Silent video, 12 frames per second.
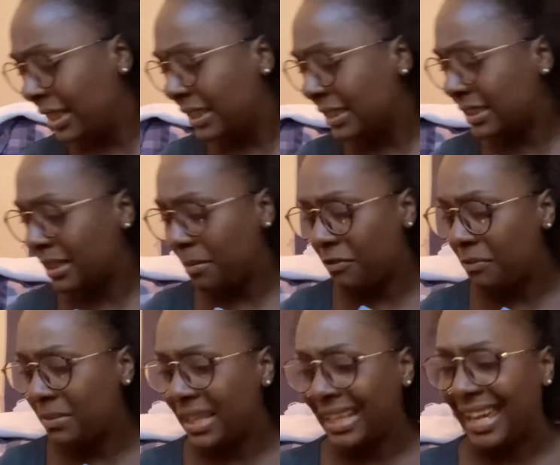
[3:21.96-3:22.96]
Some of
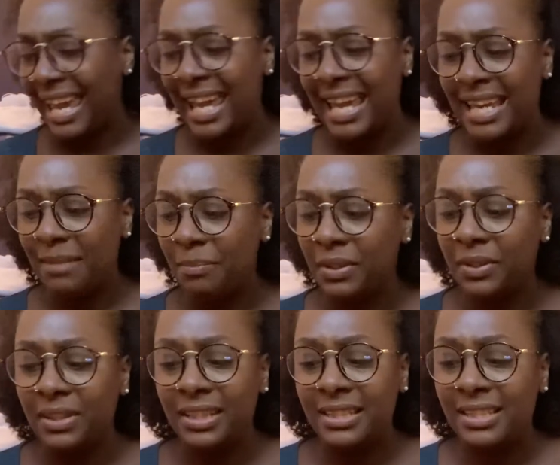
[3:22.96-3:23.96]
them like 8
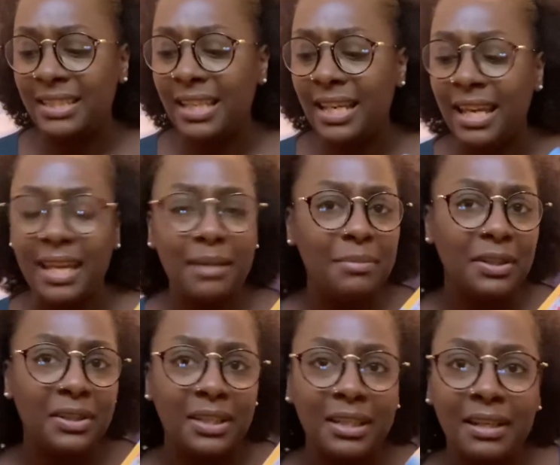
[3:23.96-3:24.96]
billion, 10
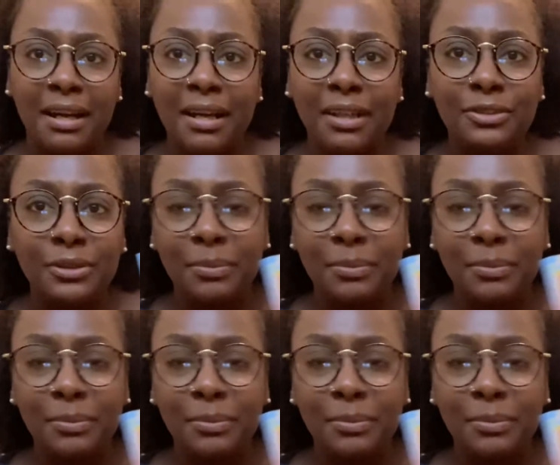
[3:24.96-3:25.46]
billion, 100